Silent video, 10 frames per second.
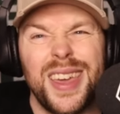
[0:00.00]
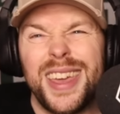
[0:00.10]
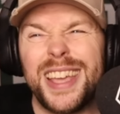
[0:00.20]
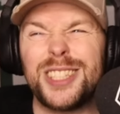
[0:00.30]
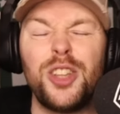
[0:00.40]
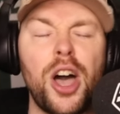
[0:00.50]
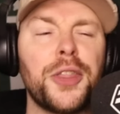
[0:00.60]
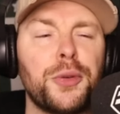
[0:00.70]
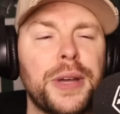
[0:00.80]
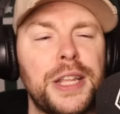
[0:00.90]
is not
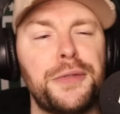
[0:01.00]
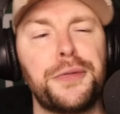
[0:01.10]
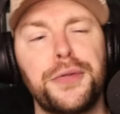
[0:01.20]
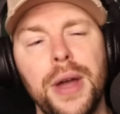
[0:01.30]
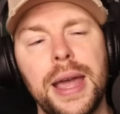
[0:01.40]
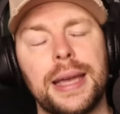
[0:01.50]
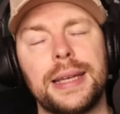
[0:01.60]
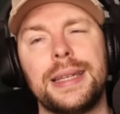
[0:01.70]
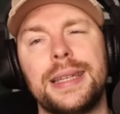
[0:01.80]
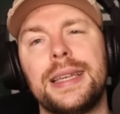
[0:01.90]
under any threat.
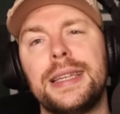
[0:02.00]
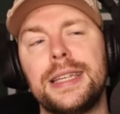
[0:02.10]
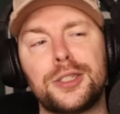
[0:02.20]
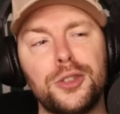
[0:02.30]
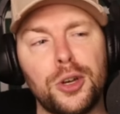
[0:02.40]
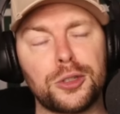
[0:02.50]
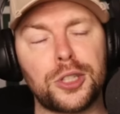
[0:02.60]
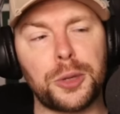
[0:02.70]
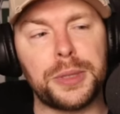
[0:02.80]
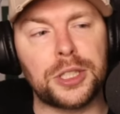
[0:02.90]
It's not as
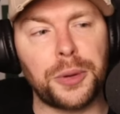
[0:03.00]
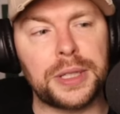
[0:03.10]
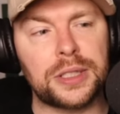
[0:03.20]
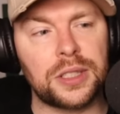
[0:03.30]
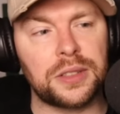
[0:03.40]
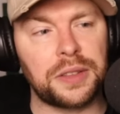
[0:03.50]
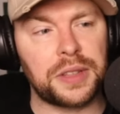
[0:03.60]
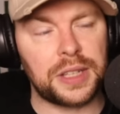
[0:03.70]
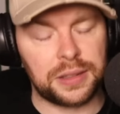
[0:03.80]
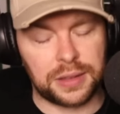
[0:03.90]
though he's going to...
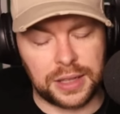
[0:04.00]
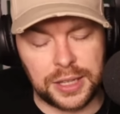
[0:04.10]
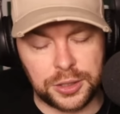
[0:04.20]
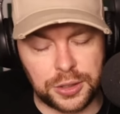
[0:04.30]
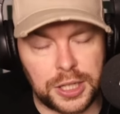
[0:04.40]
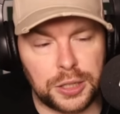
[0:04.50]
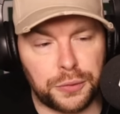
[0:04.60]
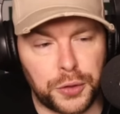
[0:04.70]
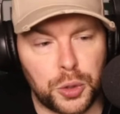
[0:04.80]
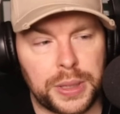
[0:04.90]
His, his
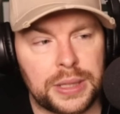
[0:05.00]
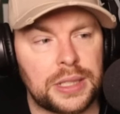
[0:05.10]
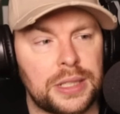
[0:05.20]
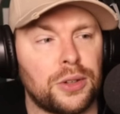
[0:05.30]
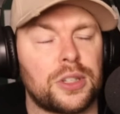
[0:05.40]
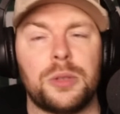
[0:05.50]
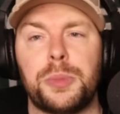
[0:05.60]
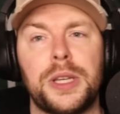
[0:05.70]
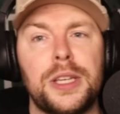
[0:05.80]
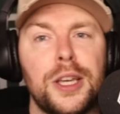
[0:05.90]
view is he's not going to
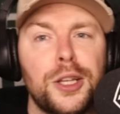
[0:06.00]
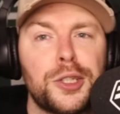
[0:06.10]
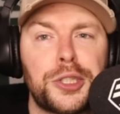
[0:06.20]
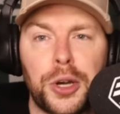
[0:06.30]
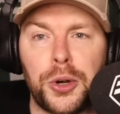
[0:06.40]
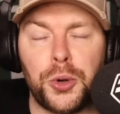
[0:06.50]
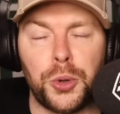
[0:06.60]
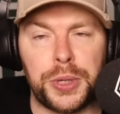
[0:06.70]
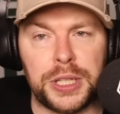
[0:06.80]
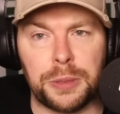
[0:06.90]
be
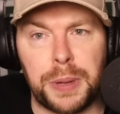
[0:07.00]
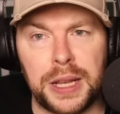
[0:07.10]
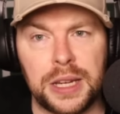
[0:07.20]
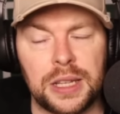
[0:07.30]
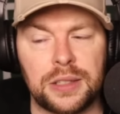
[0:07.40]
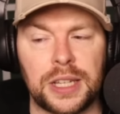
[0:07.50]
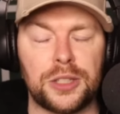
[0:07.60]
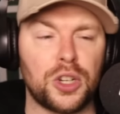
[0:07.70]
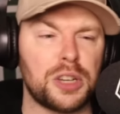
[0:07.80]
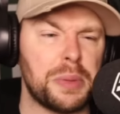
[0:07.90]
sold. His opinion is that he's
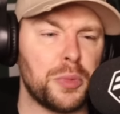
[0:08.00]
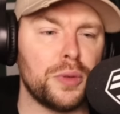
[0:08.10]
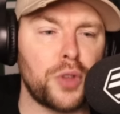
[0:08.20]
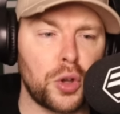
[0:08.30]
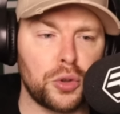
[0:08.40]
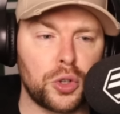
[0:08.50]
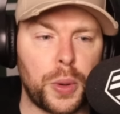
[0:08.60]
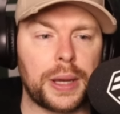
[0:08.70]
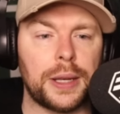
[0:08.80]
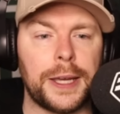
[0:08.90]
not going to be moved on
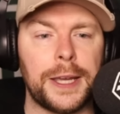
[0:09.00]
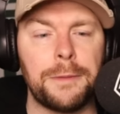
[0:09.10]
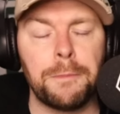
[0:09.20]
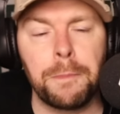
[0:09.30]
quickly.